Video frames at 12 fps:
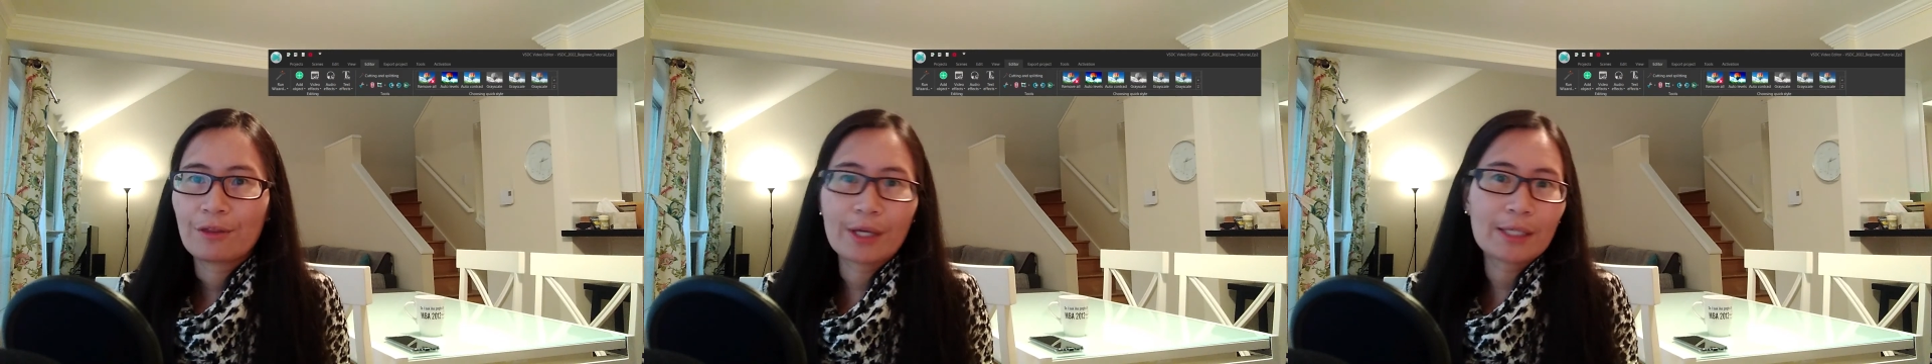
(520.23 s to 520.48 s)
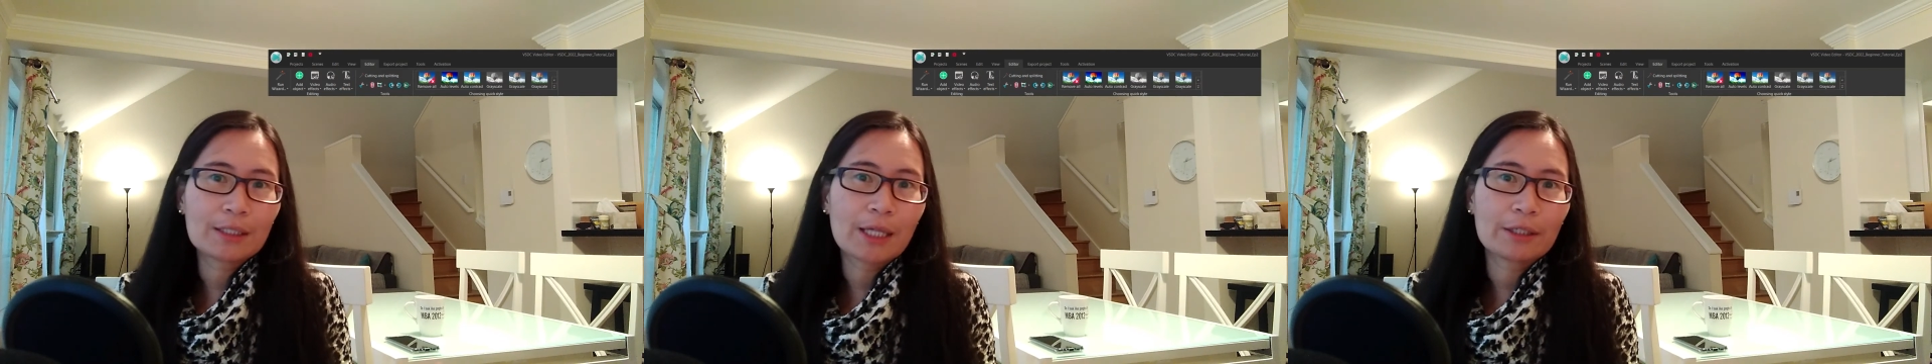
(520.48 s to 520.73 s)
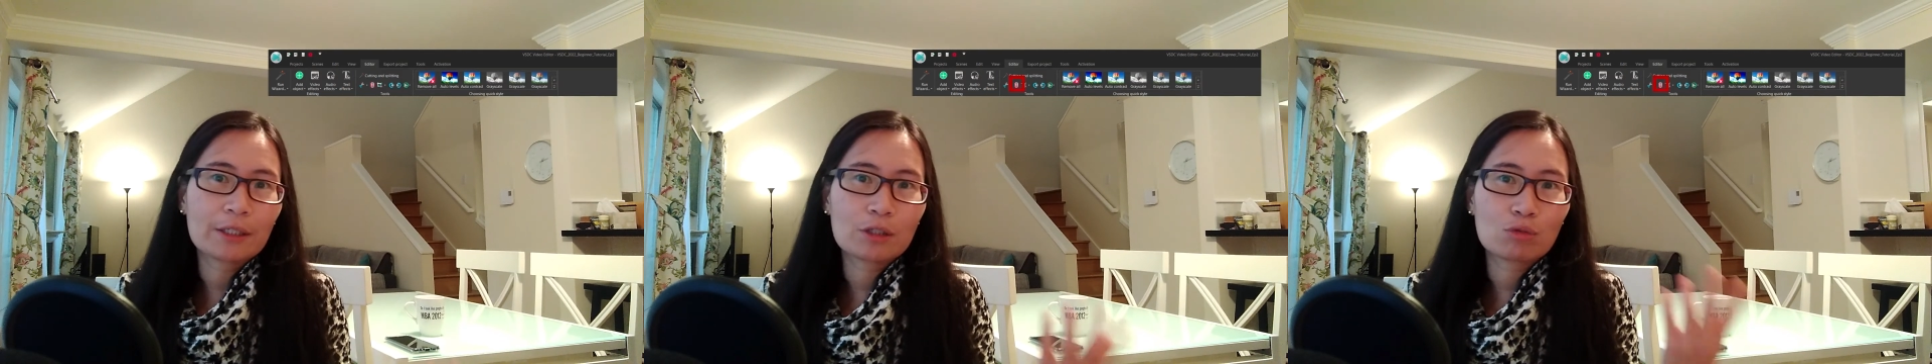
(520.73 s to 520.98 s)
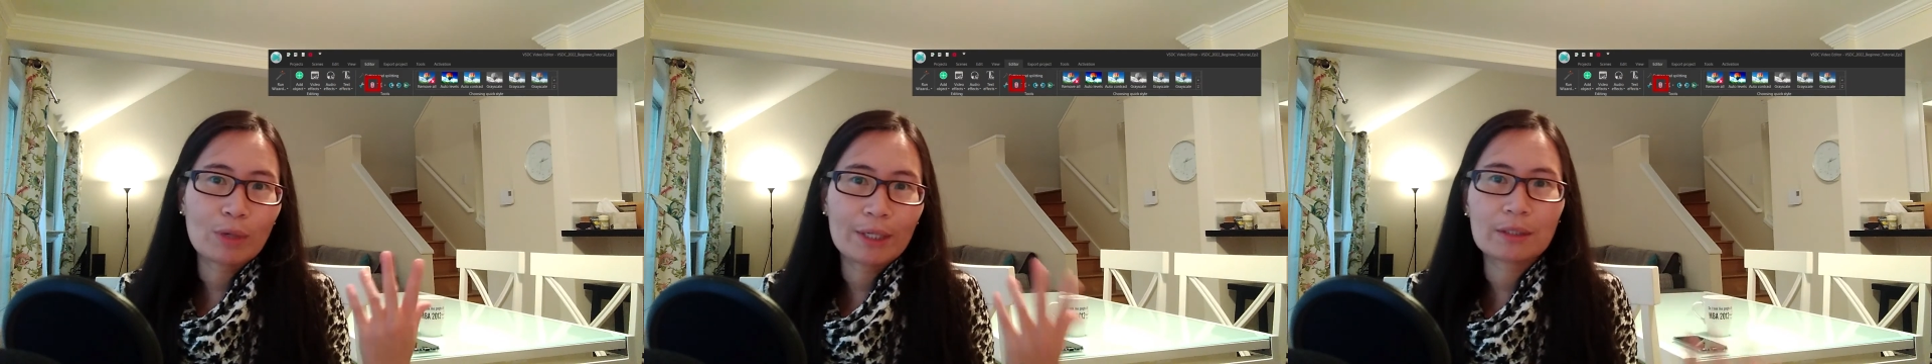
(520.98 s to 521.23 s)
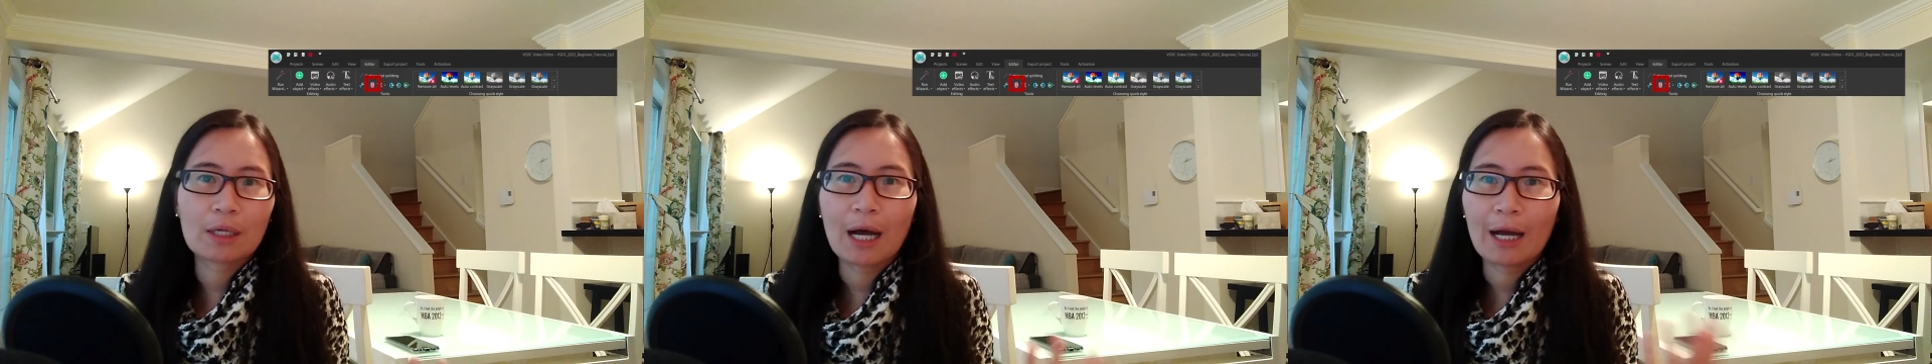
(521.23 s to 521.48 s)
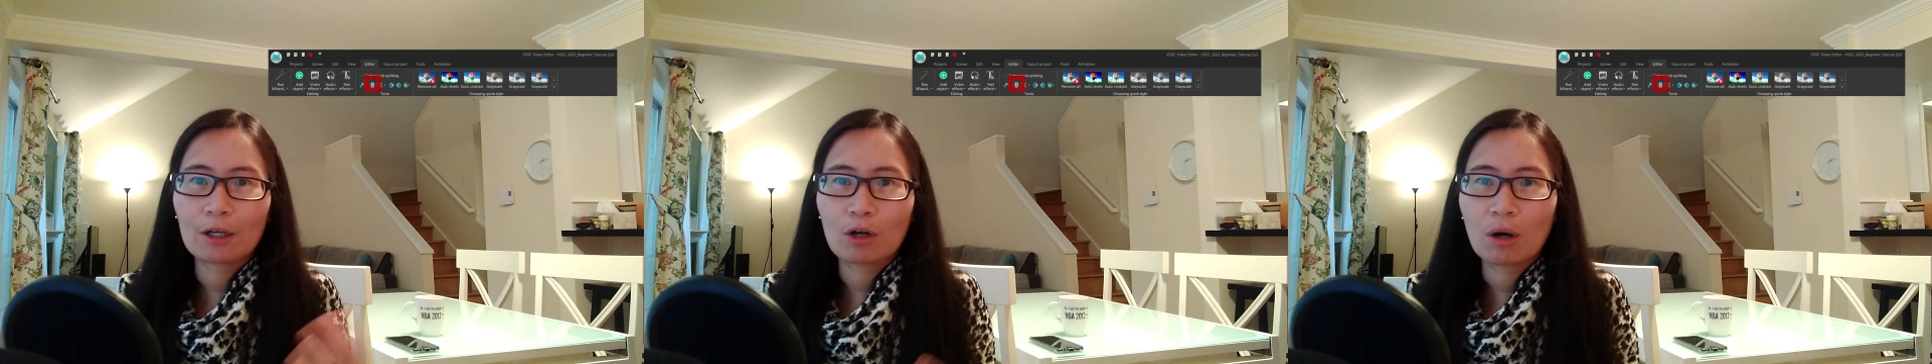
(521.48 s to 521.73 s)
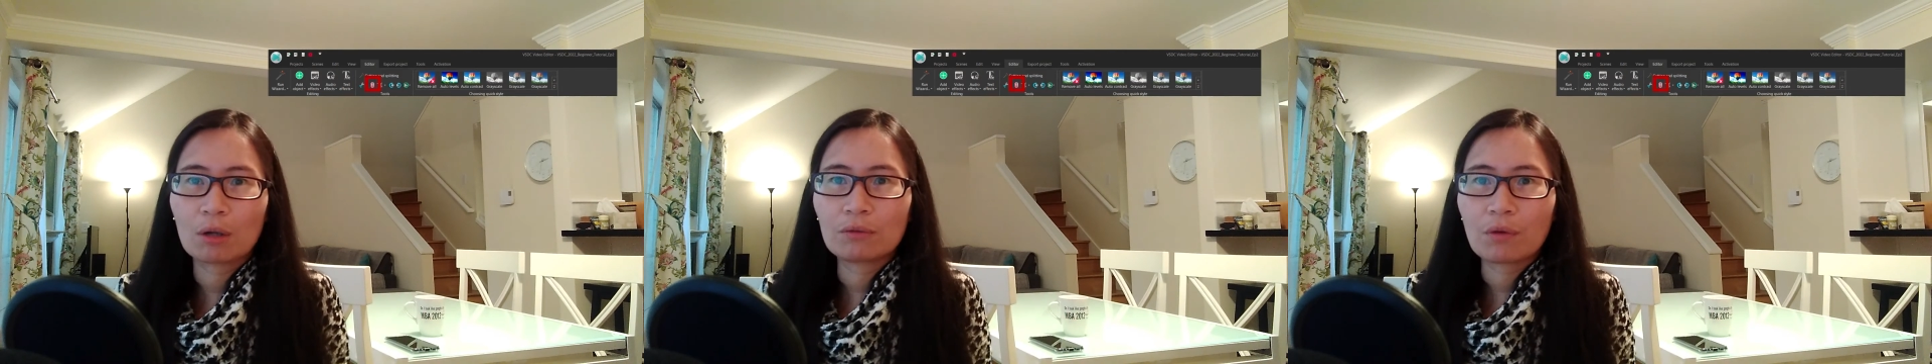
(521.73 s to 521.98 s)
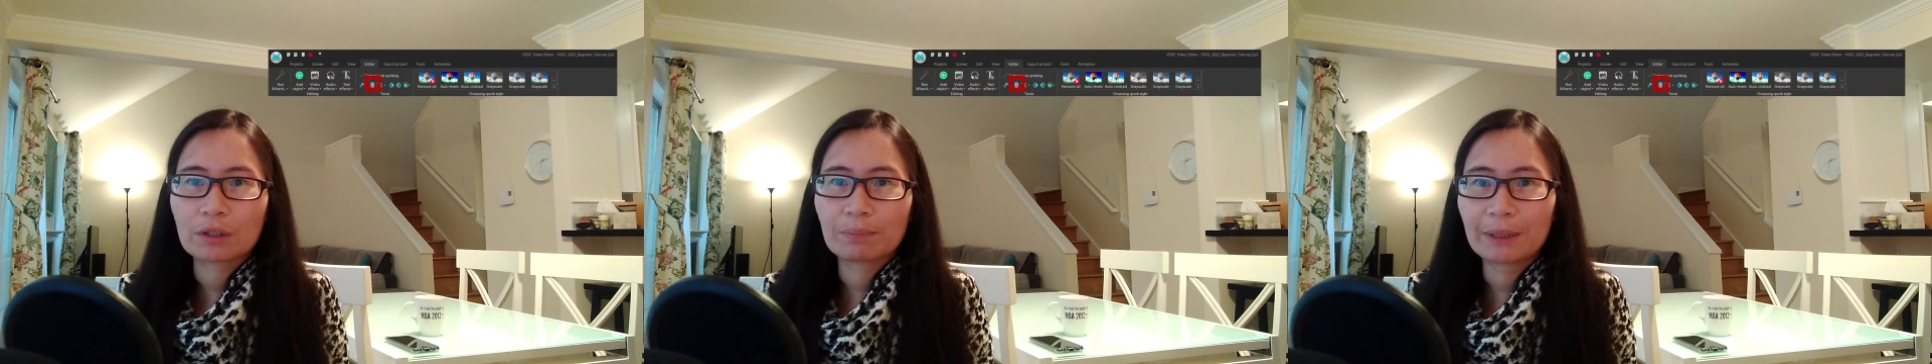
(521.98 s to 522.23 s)
Things like this razor icon
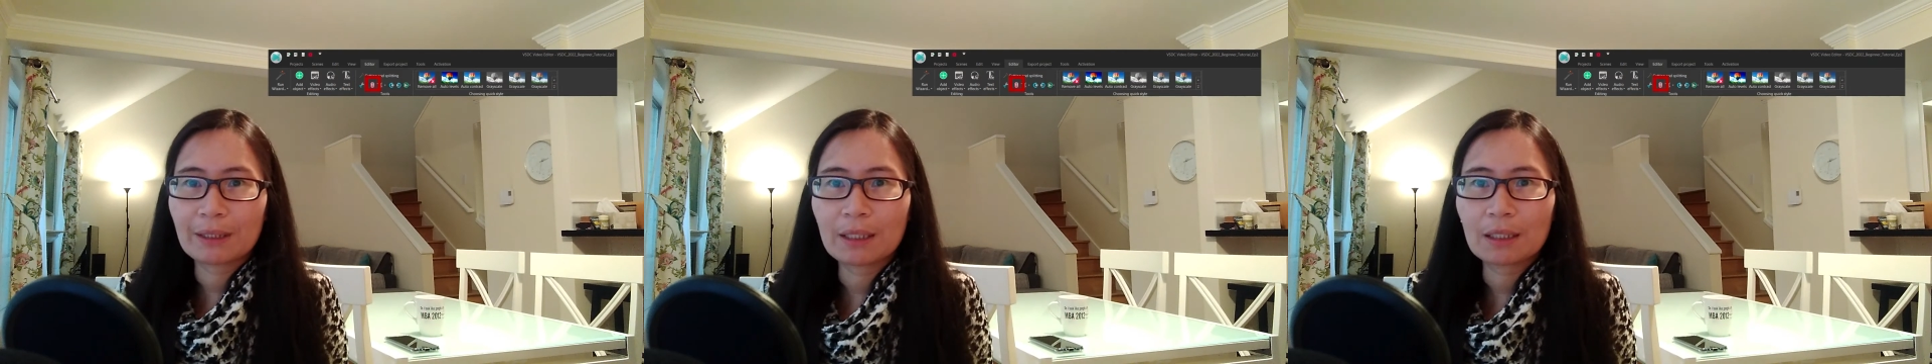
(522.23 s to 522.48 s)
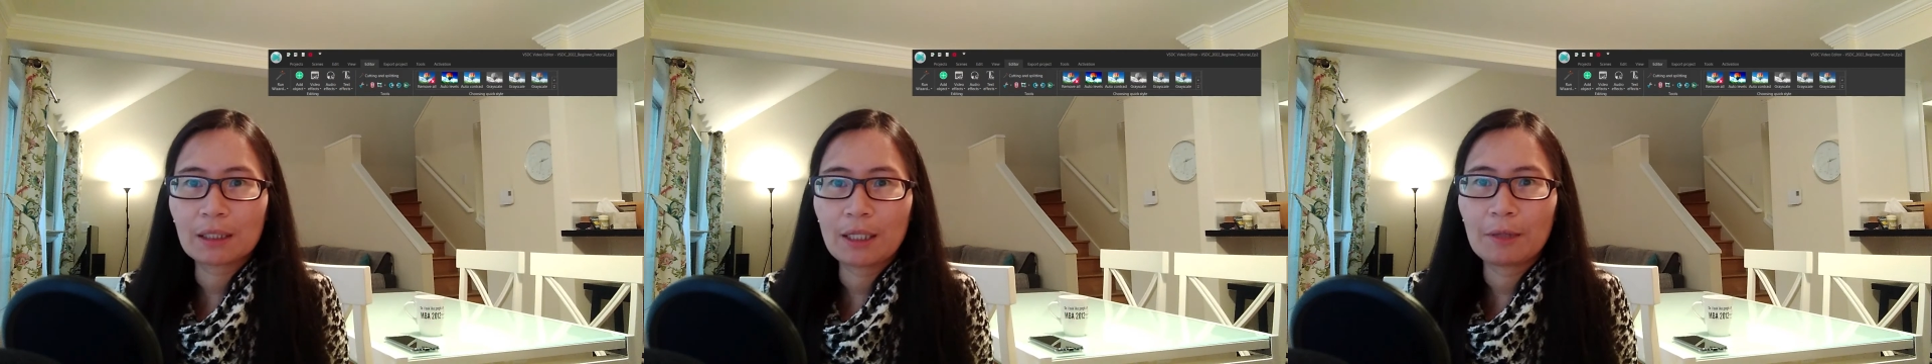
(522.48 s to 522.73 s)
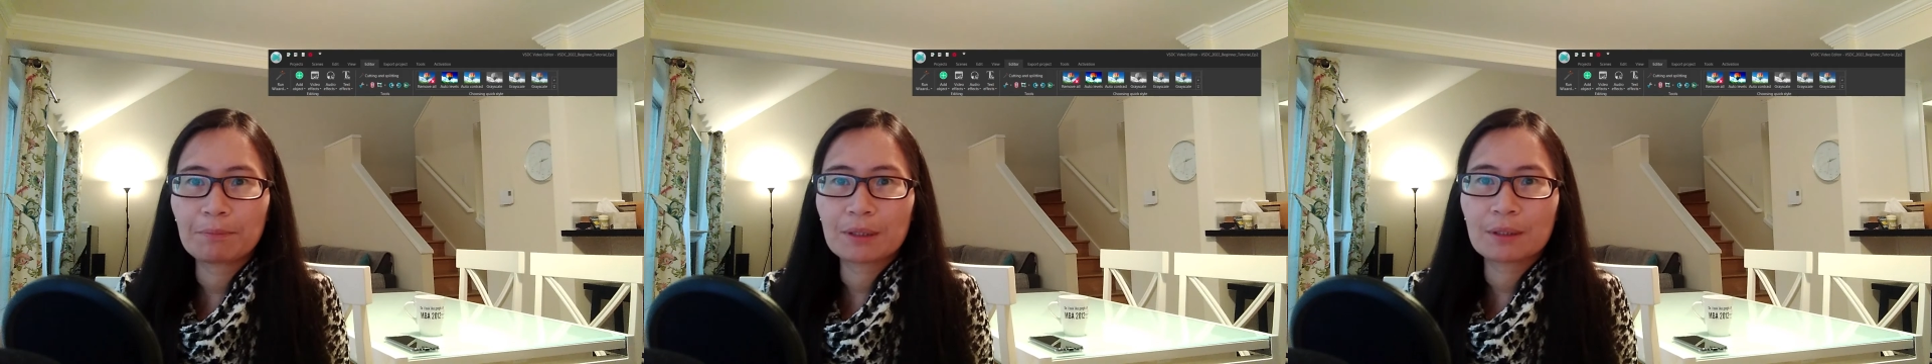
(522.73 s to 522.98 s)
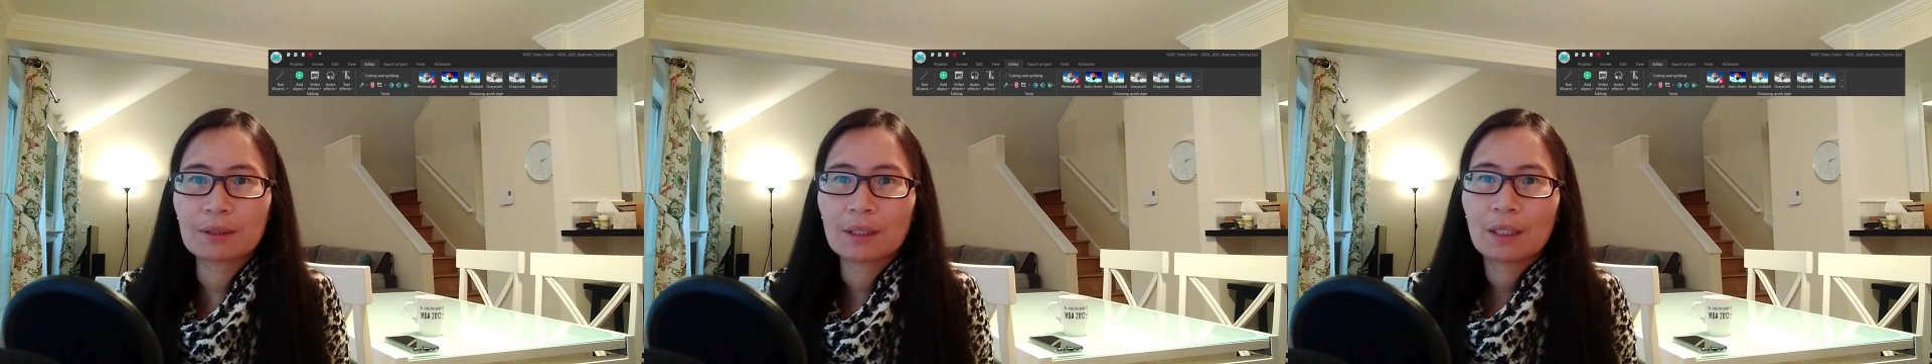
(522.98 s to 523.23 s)
for splitting clips.